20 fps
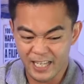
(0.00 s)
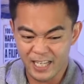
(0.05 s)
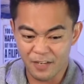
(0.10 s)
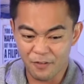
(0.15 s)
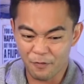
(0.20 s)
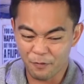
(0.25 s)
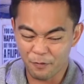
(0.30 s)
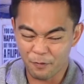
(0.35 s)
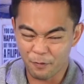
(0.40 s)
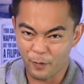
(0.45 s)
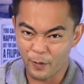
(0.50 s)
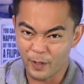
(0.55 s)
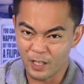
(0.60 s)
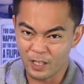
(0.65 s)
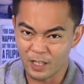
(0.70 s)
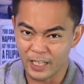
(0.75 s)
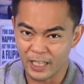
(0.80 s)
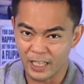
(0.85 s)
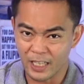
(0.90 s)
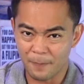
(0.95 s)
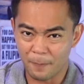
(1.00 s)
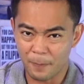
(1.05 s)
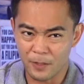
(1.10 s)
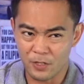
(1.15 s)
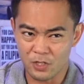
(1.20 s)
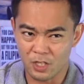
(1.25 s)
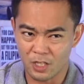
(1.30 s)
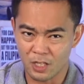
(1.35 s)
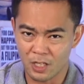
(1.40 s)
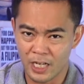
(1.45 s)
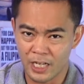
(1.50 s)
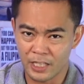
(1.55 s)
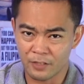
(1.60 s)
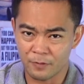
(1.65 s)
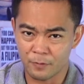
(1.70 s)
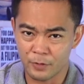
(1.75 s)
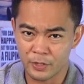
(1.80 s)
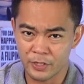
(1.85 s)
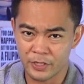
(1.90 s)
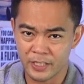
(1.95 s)
You can feel it. There's a lot
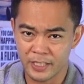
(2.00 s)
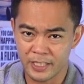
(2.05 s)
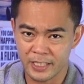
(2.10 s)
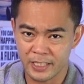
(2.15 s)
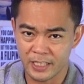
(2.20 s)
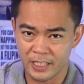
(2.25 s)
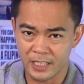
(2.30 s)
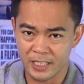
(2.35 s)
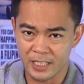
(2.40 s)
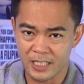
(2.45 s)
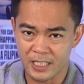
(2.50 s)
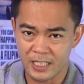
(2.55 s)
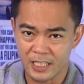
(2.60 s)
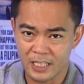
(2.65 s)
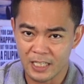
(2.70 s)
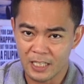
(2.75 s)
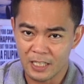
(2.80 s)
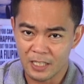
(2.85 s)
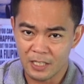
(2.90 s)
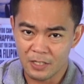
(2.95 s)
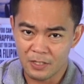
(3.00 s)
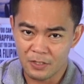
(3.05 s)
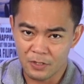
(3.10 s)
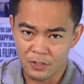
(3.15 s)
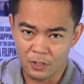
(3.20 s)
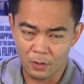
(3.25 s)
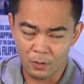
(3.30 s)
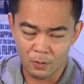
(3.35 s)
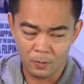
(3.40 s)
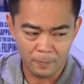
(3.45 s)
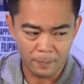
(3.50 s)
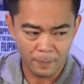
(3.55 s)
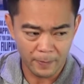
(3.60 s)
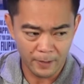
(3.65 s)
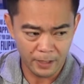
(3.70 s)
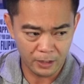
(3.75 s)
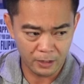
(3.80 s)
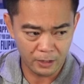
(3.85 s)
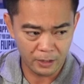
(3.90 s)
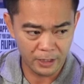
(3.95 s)
of resistance. So
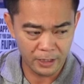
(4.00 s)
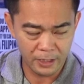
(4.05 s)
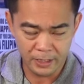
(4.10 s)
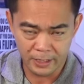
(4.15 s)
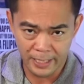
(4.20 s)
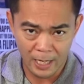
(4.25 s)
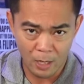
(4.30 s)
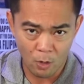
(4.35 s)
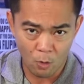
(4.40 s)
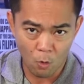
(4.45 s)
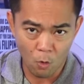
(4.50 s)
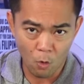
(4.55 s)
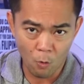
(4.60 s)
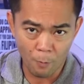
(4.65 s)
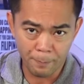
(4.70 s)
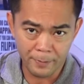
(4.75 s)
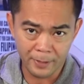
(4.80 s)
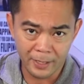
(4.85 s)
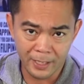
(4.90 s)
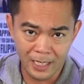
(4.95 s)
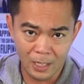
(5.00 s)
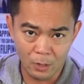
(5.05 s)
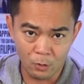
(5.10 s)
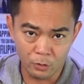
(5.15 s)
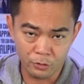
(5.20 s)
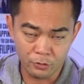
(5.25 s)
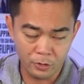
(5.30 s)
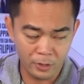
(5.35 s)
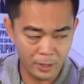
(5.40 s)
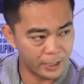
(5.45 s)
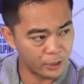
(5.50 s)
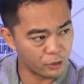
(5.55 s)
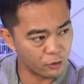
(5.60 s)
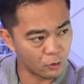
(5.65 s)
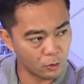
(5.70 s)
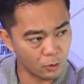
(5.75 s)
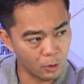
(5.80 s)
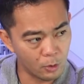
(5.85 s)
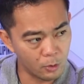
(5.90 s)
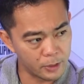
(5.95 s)
it is now opening. I will try to
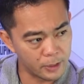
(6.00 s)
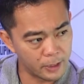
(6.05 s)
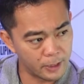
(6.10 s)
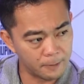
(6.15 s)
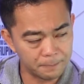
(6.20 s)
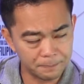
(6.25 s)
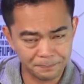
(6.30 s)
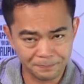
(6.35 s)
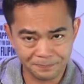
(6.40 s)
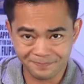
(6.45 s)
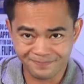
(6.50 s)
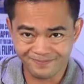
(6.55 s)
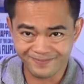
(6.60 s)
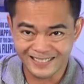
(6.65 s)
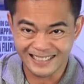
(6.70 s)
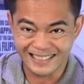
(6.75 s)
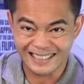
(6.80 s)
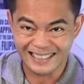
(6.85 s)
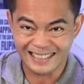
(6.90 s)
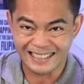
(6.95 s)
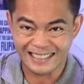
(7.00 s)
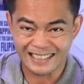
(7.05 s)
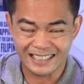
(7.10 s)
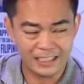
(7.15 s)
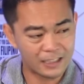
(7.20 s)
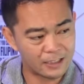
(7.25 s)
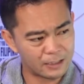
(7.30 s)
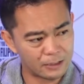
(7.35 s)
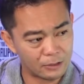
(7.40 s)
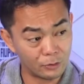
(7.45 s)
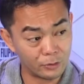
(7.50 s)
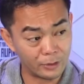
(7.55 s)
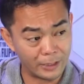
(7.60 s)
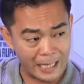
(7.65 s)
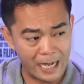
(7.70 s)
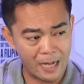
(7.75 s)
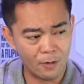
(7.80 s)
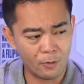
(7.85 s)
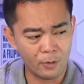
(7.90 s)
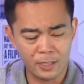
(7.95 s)
close it. Oh,
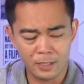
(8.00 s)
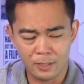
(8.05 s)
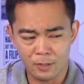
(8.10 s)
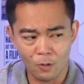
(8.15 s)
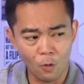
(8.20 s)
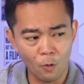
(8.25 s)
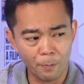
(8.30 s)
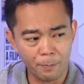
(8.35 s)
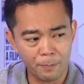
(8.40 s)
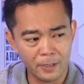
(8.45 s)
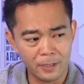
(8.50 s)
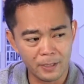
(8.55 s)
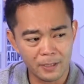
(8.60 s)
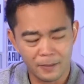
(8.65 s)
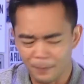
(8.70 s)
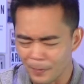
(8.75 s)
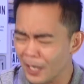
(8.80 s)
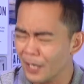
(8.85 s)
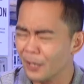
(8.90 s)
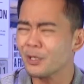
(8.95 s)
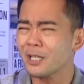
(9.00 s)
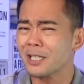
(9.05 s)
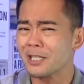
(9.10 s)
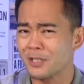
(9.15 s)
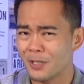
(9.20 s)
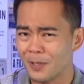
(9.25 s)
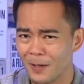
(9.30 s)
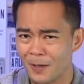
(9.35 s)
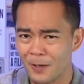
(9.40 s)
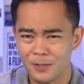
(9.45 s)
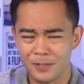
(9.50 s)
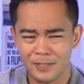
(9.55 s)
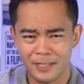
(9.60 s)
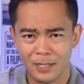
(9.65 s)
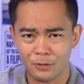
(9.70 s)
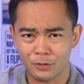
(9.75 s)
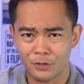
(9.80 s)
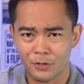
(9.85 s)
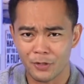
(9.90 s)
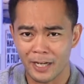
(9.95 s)
now it's open. Now it's closed.
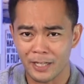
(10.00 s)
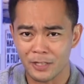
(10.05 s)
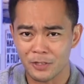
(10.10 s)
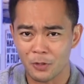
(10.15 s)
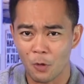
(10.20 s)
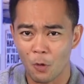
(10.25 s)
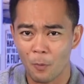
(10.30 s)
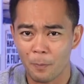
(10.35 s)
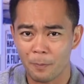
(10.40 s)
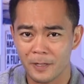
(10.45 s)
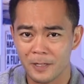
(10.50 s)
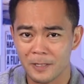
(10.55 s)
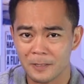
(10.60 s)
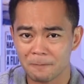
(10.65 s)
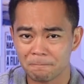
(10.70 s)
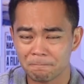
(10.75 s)
Now try to open.